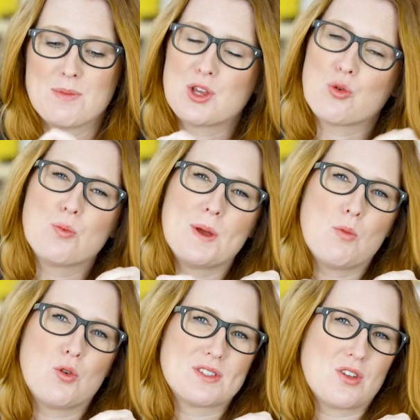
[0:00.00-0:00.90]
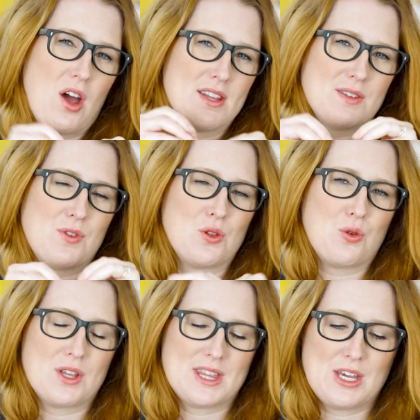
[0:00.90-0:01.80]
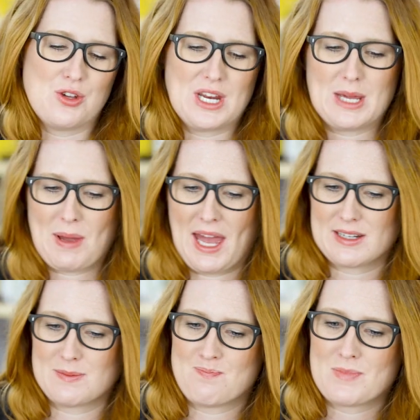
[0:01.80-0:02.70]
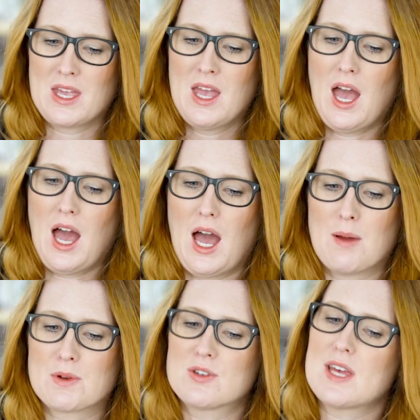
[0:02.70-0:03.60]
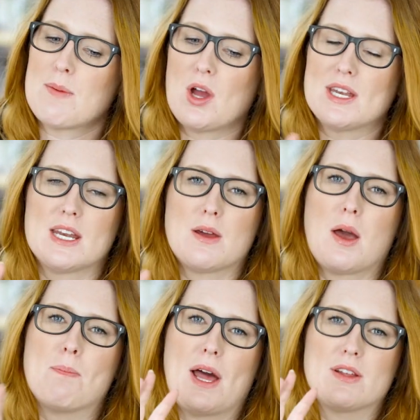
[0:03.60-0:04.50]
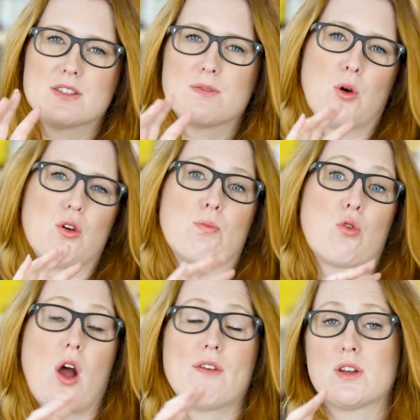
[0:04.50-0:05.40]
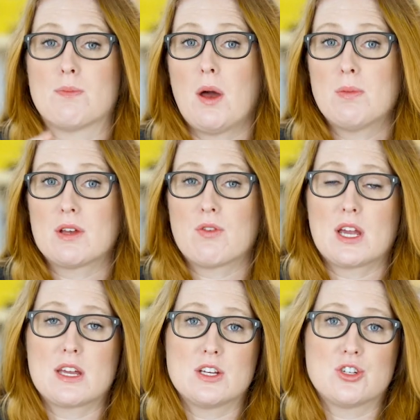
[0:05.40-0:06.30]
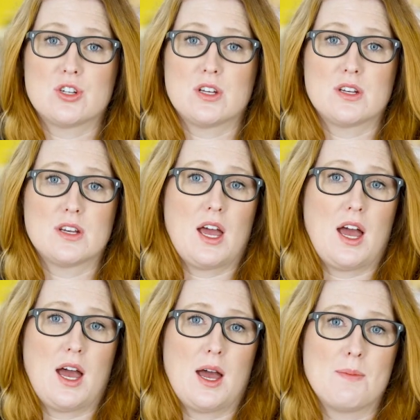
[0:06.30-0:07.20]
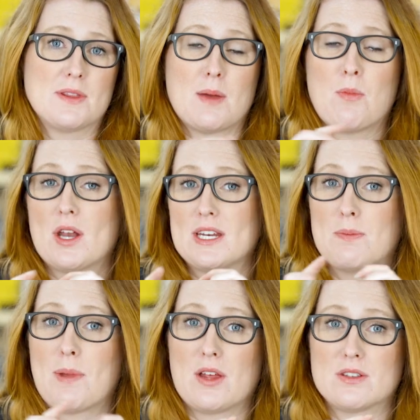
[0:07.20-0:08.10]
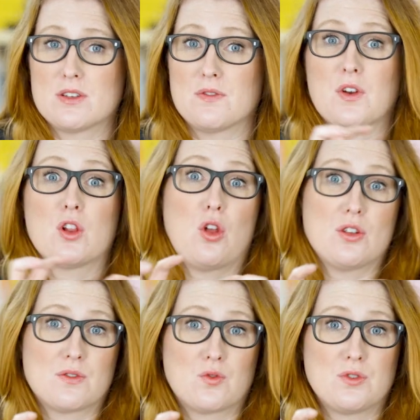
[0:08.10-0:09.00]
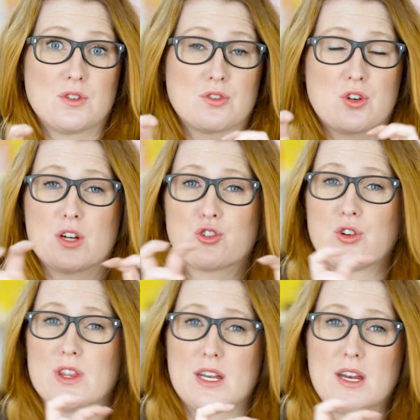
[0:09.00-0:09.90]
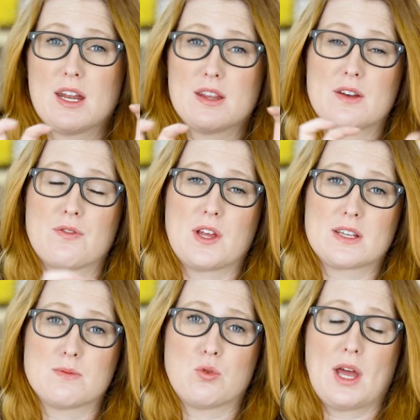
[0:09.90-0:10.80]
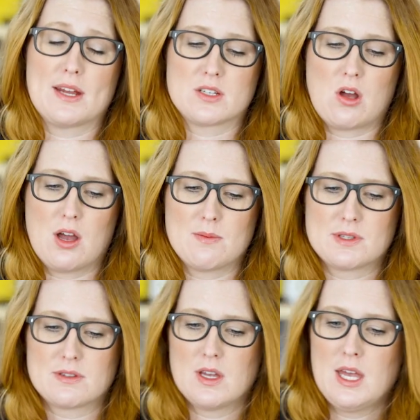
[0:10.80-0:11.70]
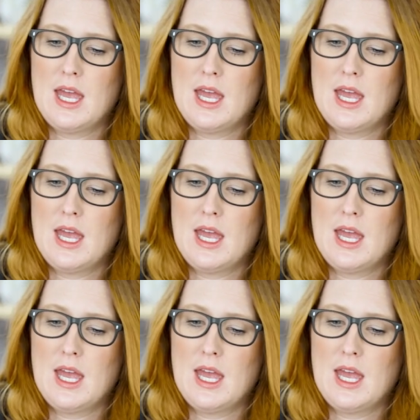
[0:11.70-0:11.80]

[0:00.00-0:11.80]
There will be more signs if you look at their unique pattern because they might need a balance of both private and public recognition. They might need a balance of lots of rules and structure and then flexible at times.